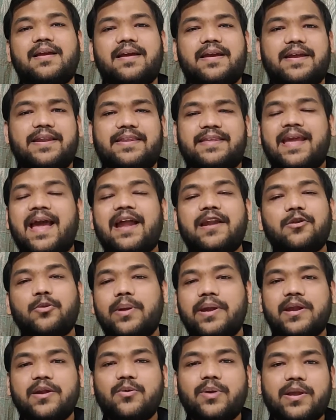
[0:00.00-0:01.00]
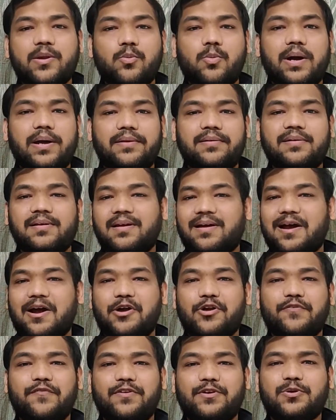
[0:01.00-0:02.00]
In CAT 2021,
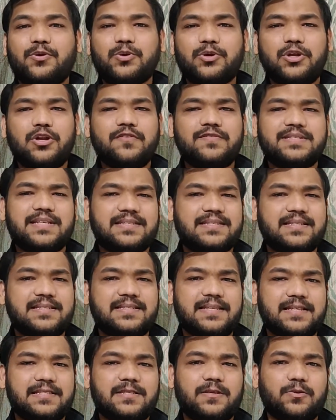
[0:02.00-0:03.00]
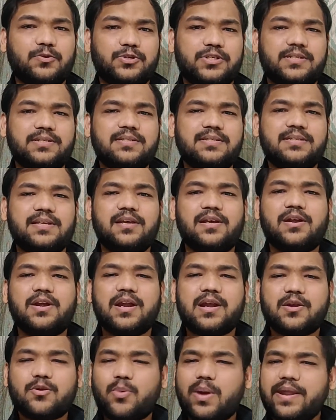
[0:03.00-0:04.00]
out of a total of 66 questions,
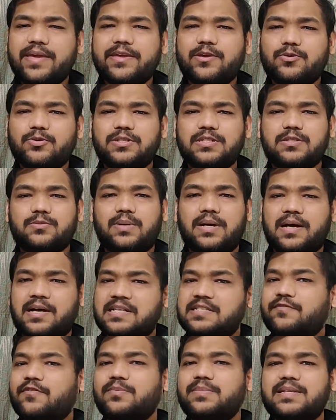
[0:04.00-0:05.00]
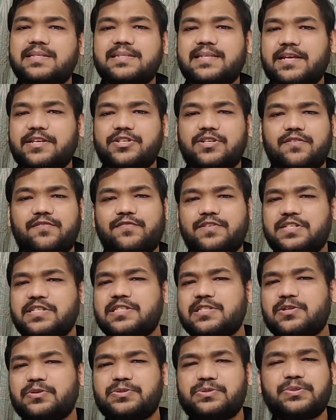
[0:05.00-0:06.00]
20 questions were asked from this section, which
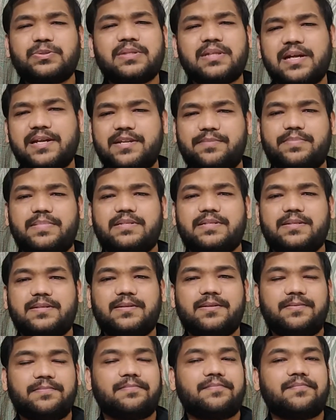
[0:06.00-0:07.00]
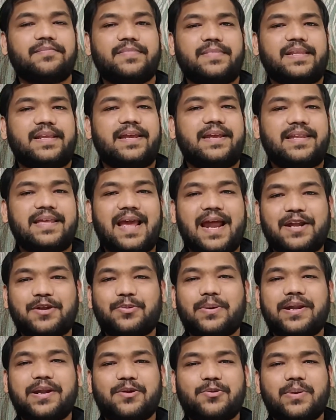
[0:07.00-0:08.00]
is close to 30%. In CAT
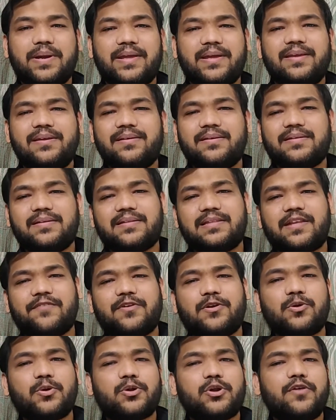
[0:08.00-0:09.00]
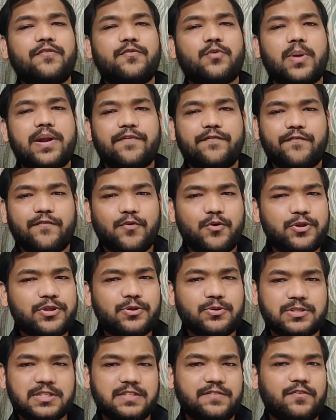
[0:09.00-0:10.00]
2020, there were a total of 24
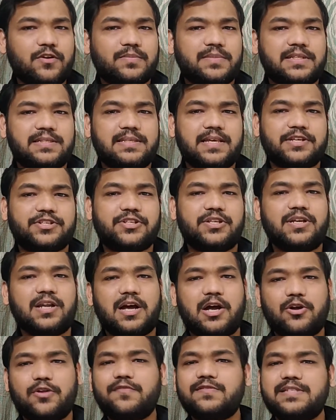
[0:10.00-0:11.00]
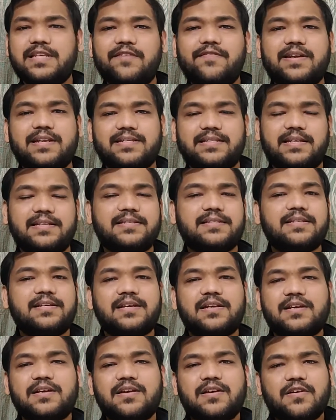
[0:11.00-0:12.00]
questions from this section out of 76,
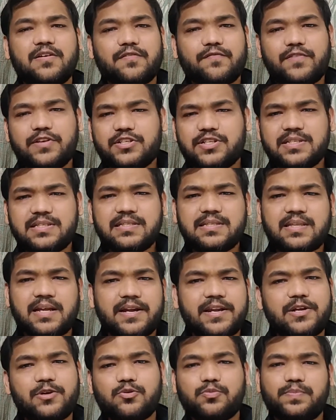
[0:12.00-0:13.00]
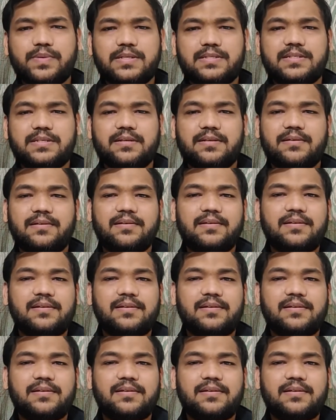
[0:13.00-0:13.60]
which is 32%.